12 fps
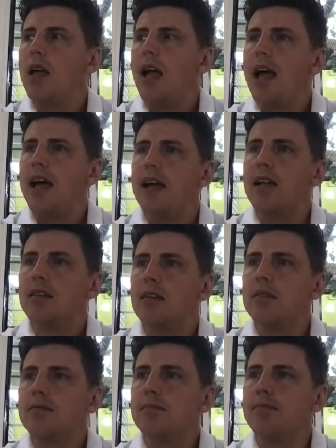And
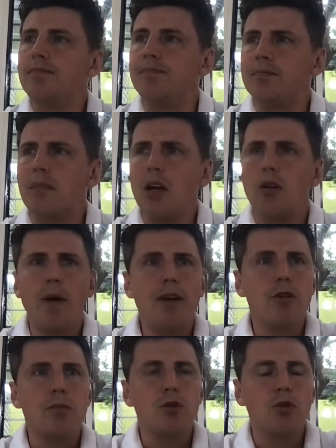the weight
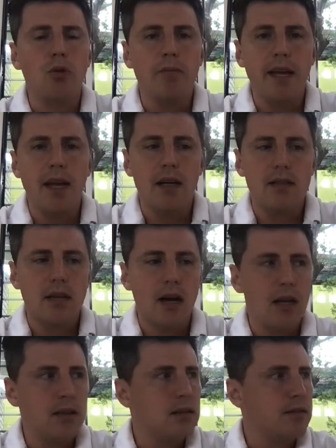room's taught me a
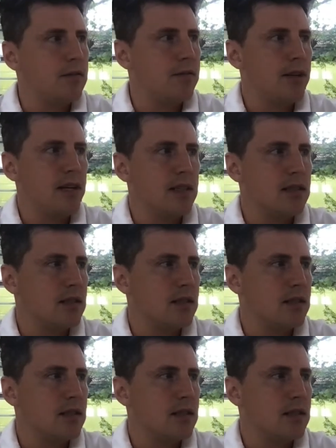ton of different things.